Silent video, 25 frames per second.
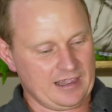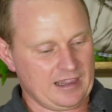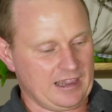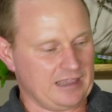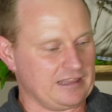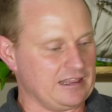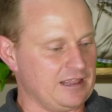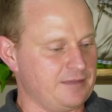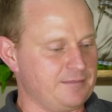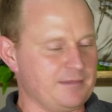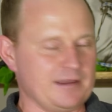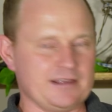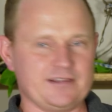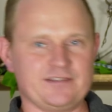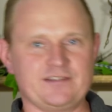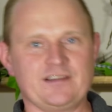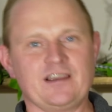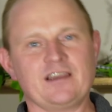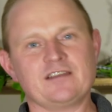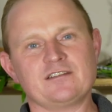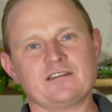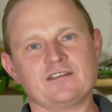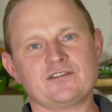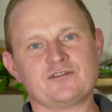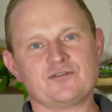and I must
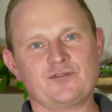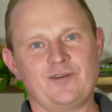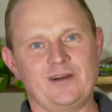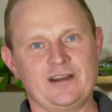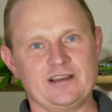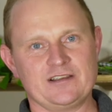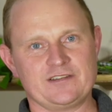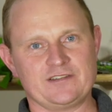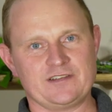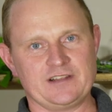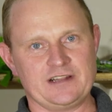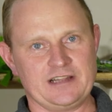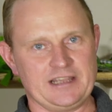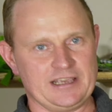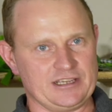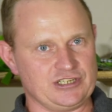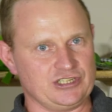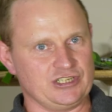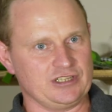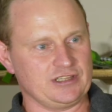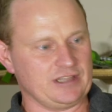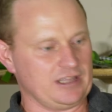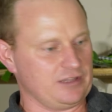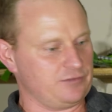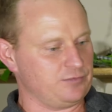say it is quite a
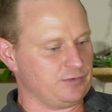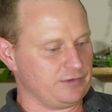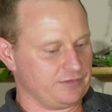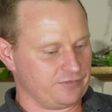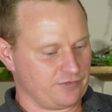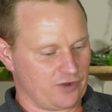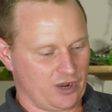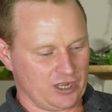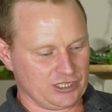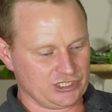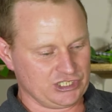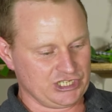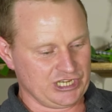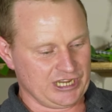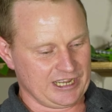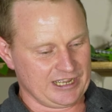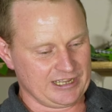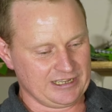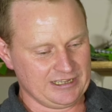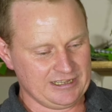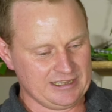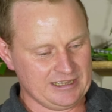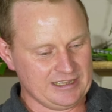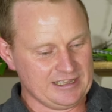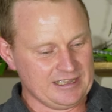selection that we've got
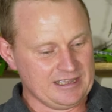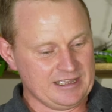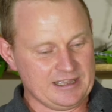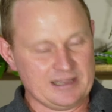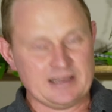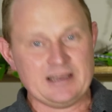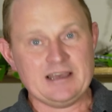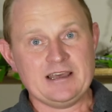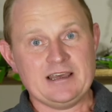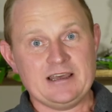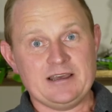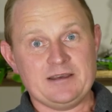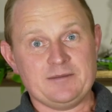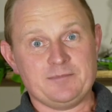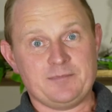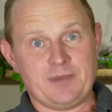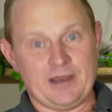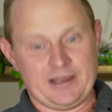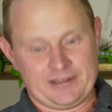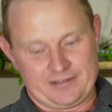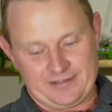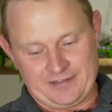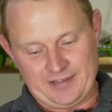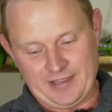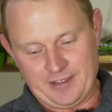here,
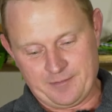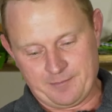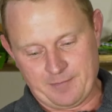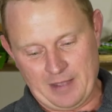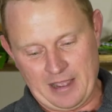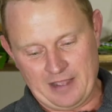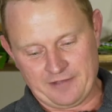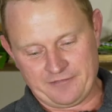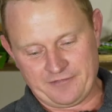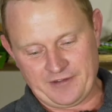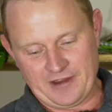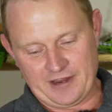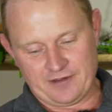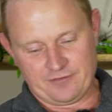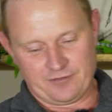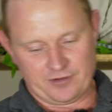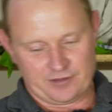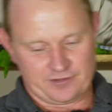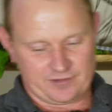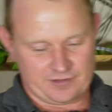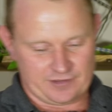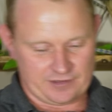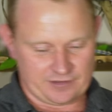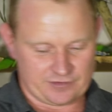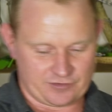but my
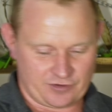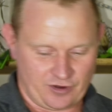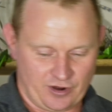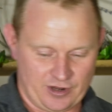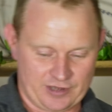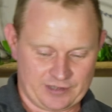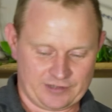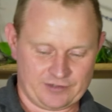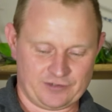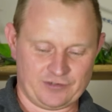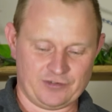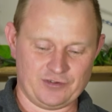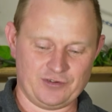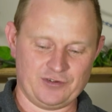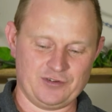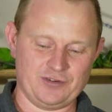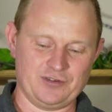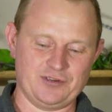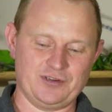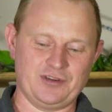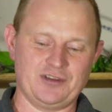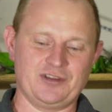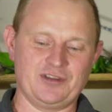favorite is going to